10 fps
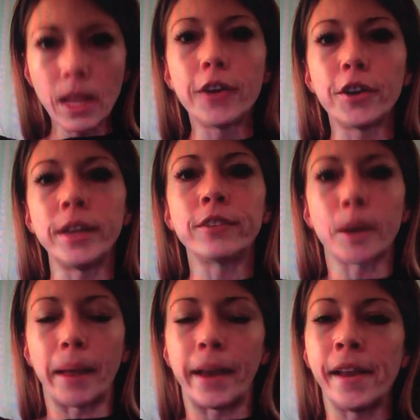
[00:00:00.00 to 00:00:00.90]
knees
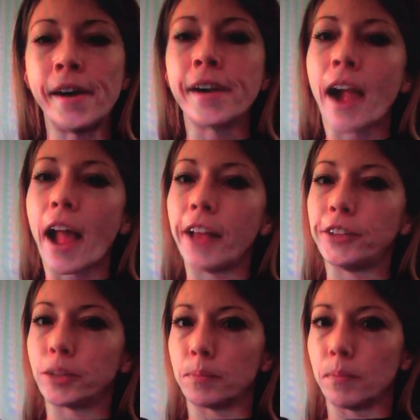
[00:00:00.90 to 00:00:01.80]
are bent, and
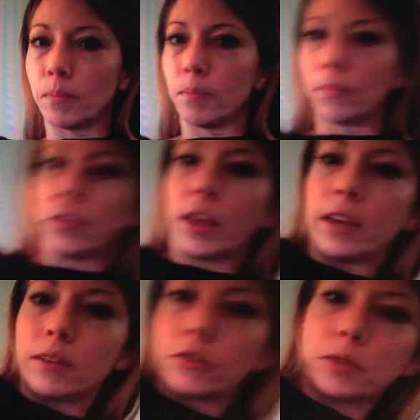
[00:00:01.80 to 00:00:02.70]
you're
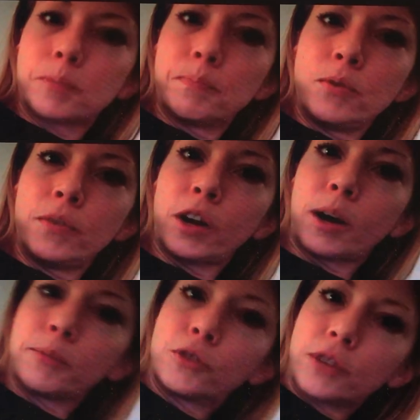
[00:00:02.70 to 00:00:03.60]
like just moving your
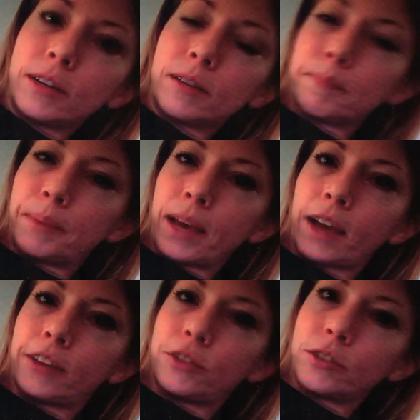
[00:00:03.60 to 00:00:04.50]
arms straight
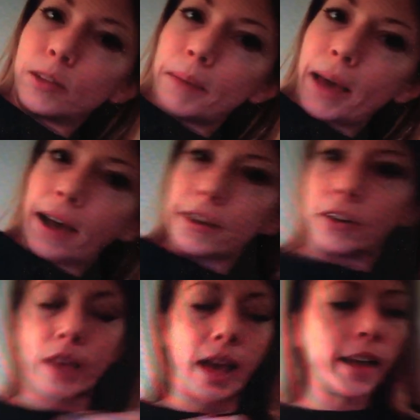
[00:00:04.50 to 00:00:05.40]
behind you to the back,
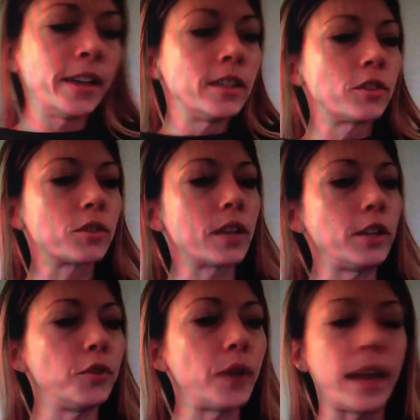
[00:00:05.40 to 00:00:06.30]
okay? So
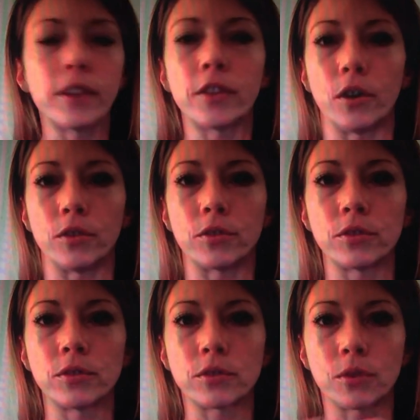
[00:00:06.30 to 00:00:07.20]
then you do 8 of those.
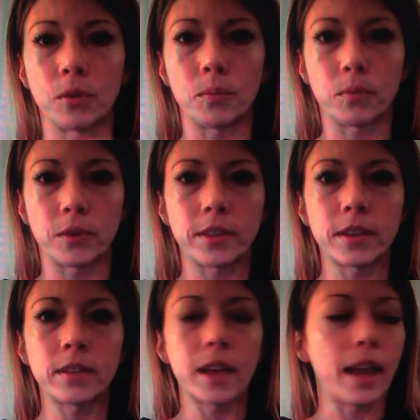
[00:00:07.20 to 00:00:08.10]
So 3
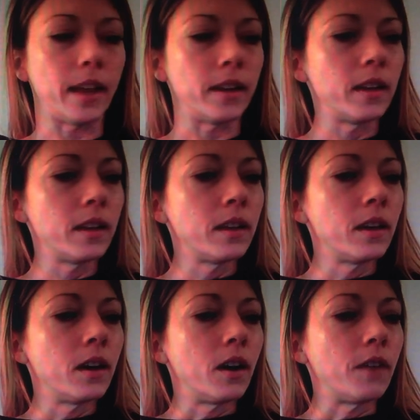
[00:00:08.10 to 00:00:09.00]
sets of 8
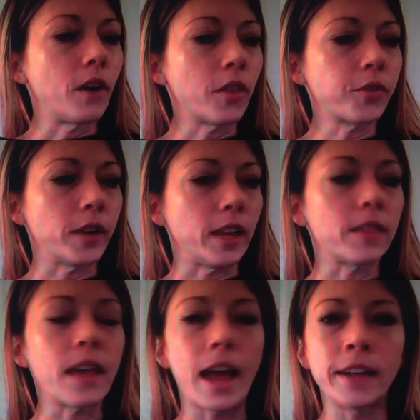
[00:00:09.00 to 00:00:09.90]
of all 3.
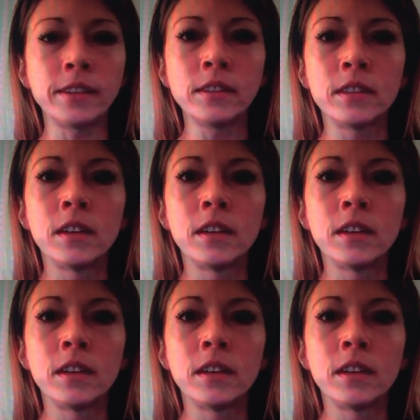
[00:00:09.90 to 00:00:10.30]
Then